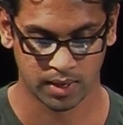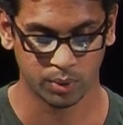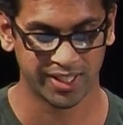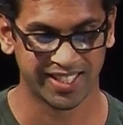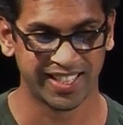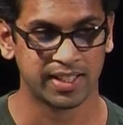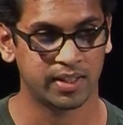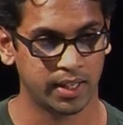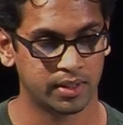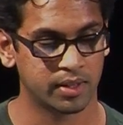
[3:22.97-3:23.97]
It was the
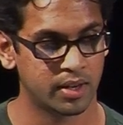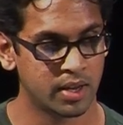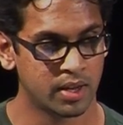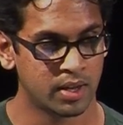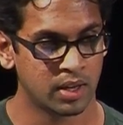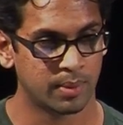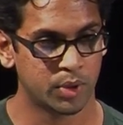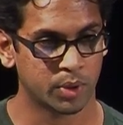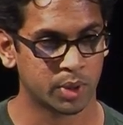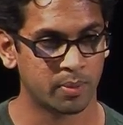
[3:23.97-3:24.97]
60s, and I'm
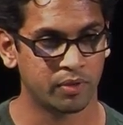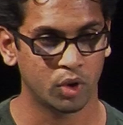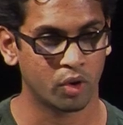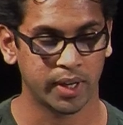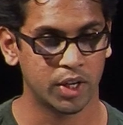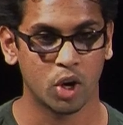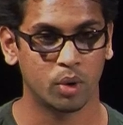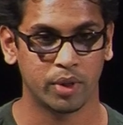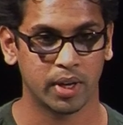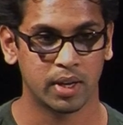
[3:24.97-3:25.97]
sure some of you already
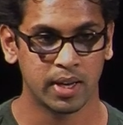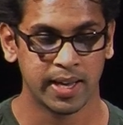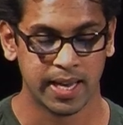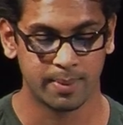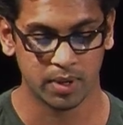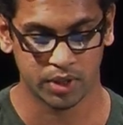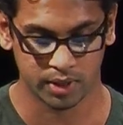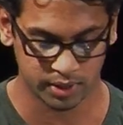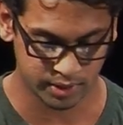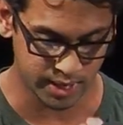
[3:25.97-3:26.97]
know the
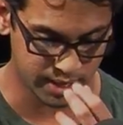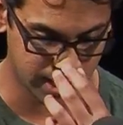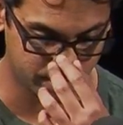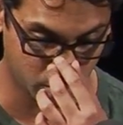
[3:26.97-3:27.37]
images that I